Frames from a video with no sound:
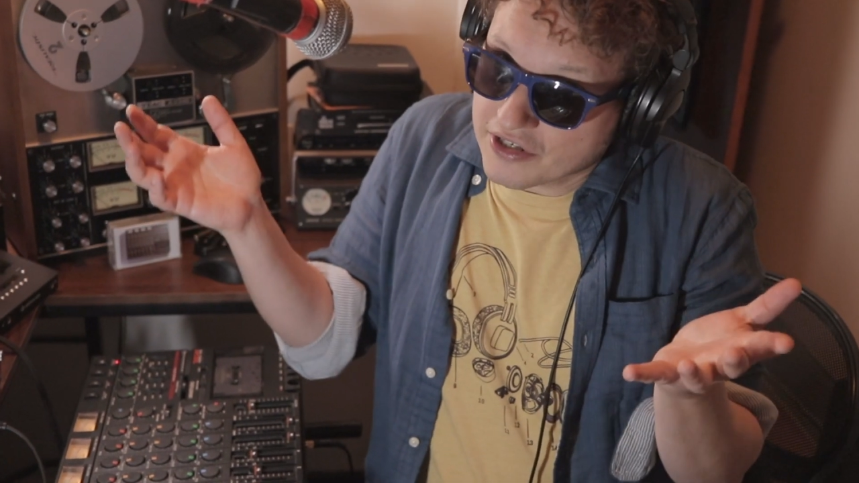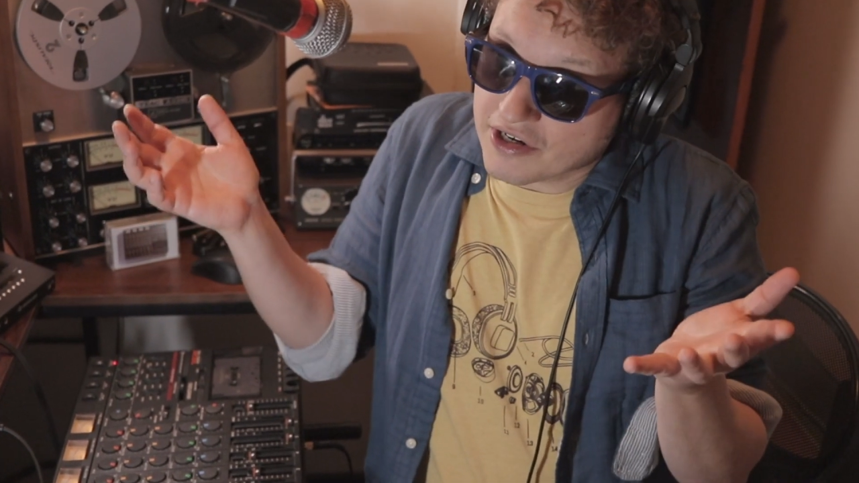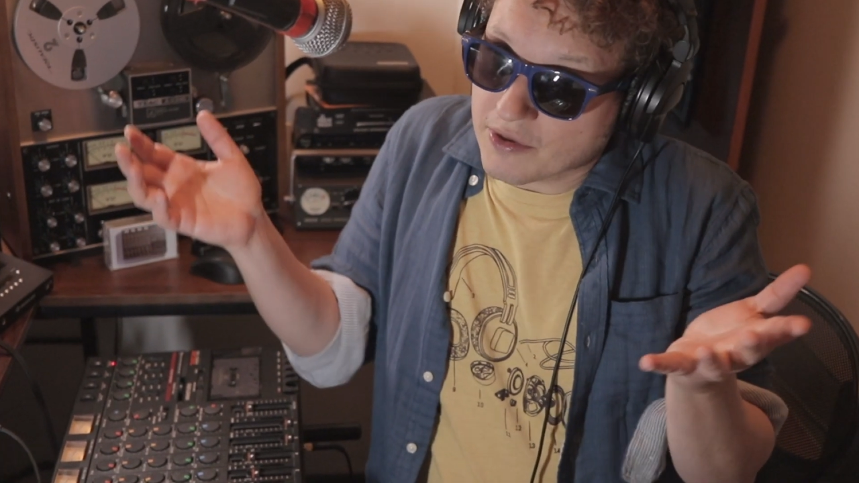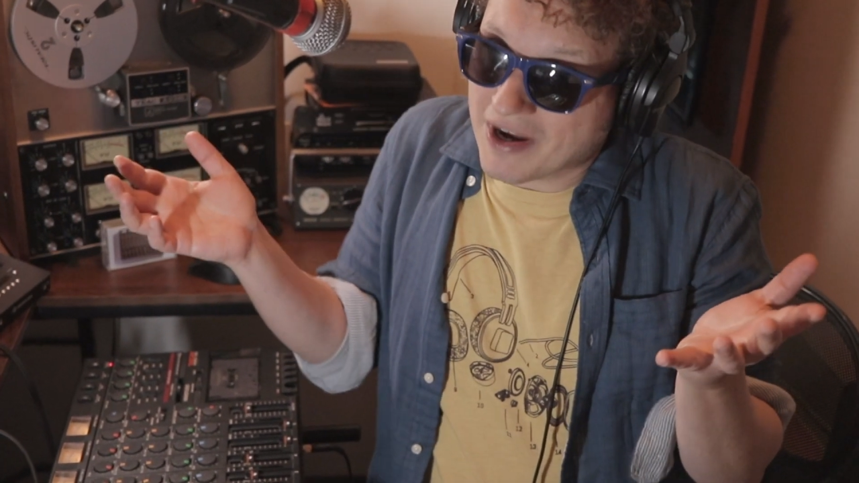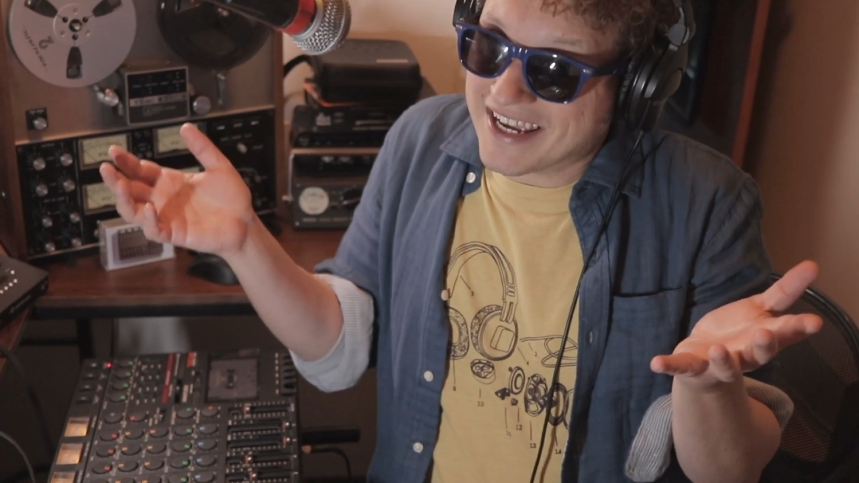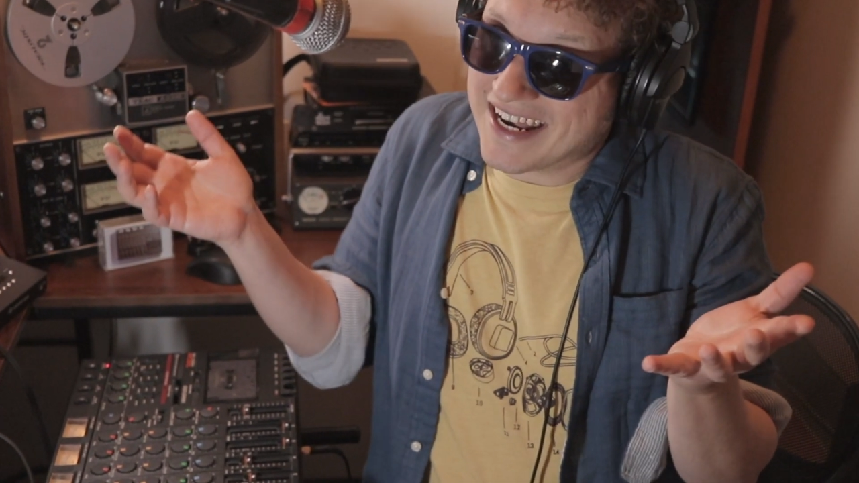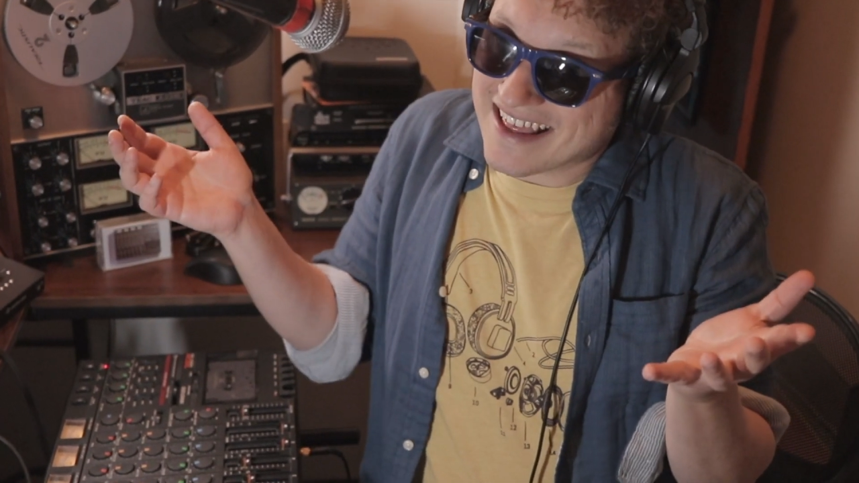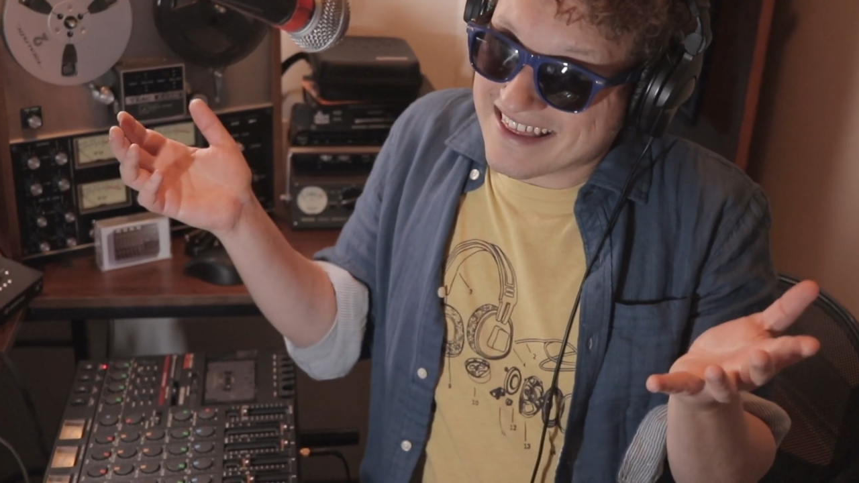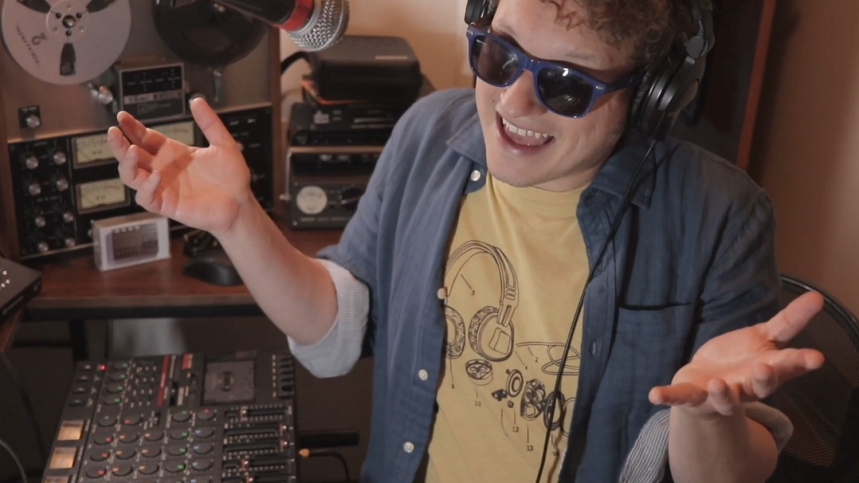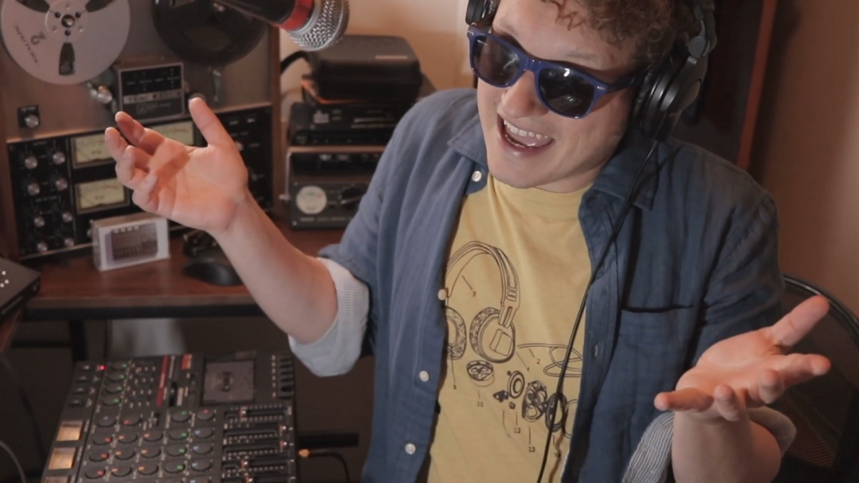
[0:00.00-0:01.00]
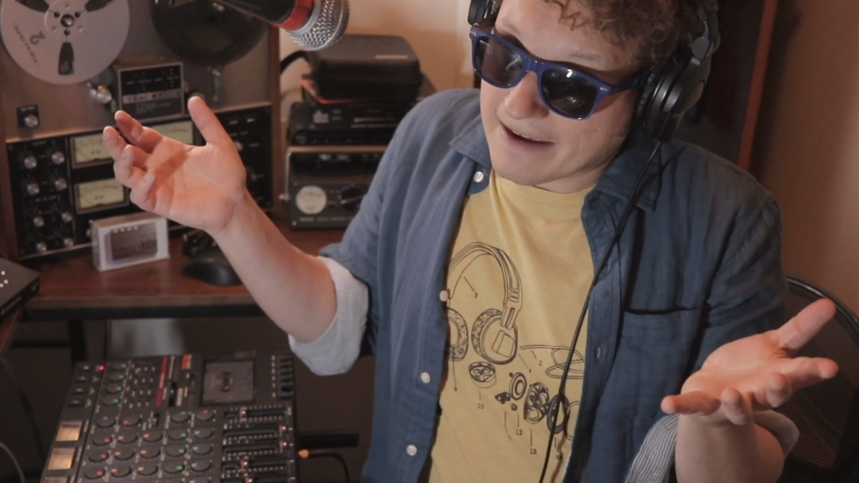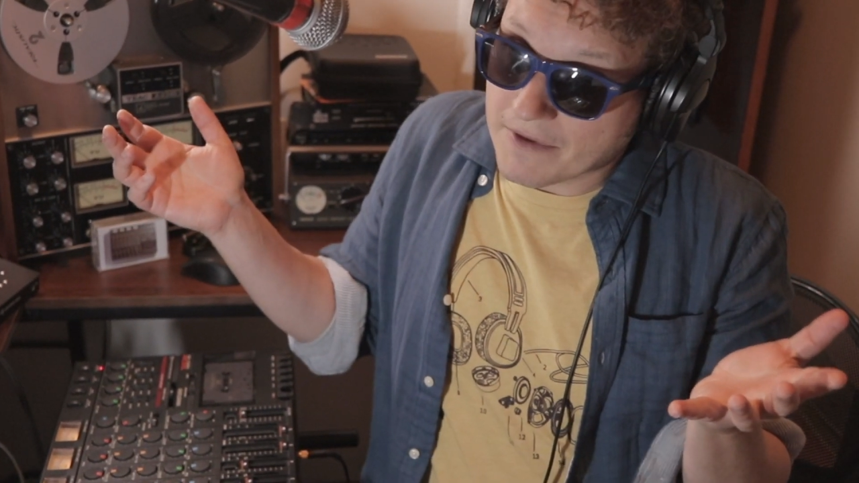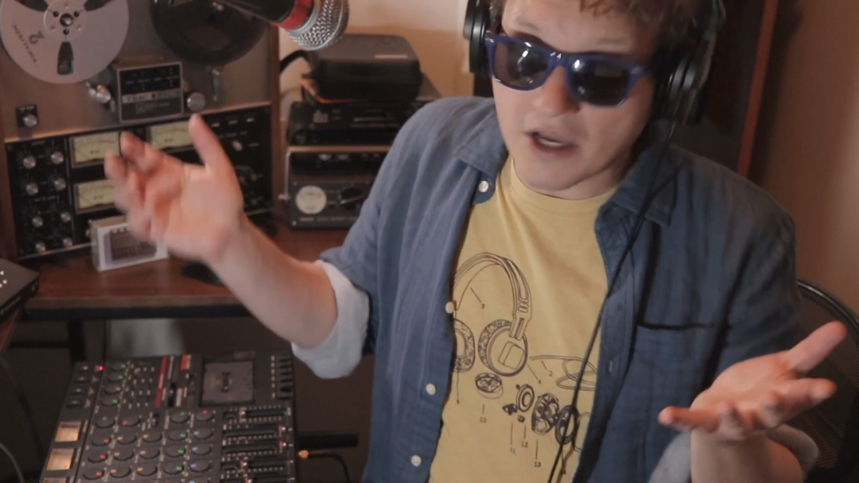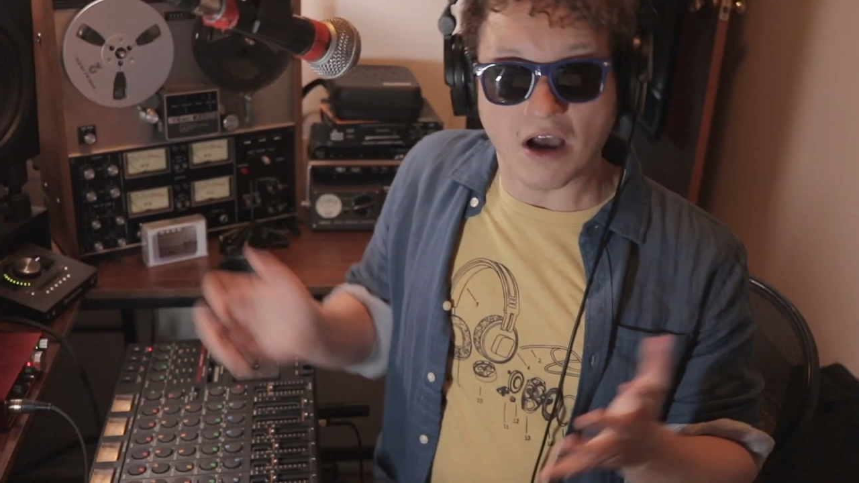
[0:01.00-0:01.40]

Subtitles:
dirty. What can I say?